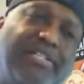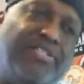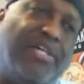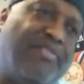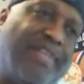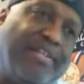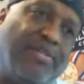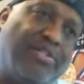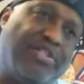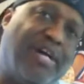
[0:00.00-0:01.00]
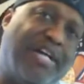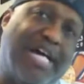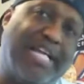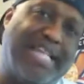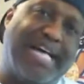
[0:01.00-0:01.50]
So that Golden Drop
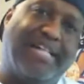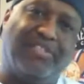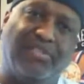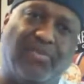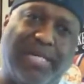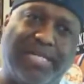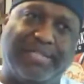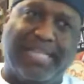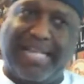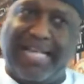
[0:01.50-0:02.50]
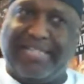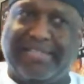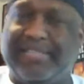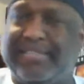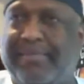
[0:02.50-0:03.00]
9000 is one that kind of
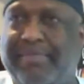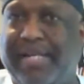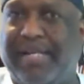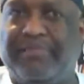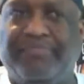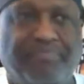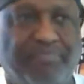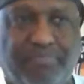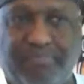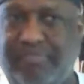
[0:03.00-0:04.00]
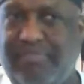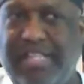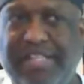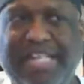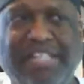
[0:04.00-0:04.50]
sits up there.
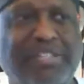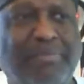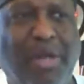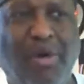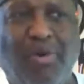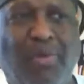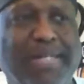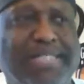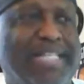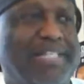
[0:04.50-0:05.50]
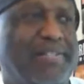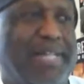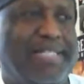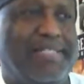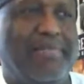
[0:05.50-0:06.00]
There's some local ones that do,
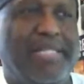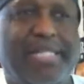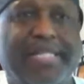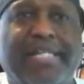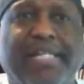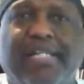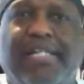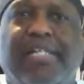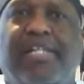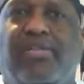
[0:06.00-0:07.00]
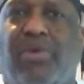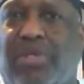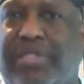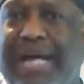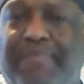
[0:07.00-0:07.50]
like some of the
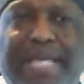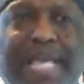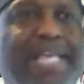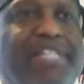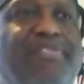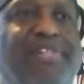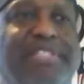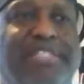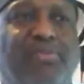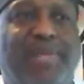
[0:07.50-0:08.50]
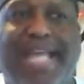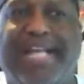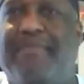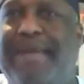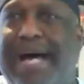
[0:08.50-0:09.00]
local IPAs, for instance, when they
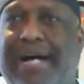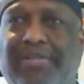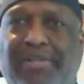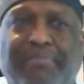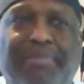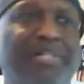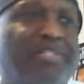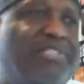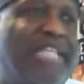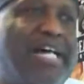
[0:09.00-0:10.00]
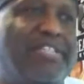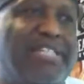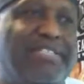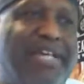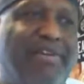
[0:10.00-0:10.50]
come out, or Imperial
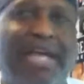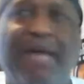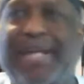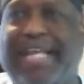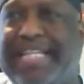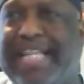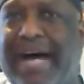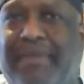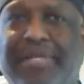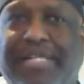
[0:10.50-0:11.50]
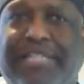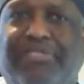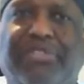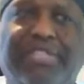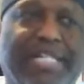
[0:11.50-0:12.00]
Stouts. I say, okay, I want to get that one.
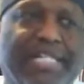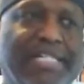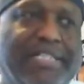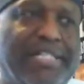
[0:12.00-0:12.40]
That's really good.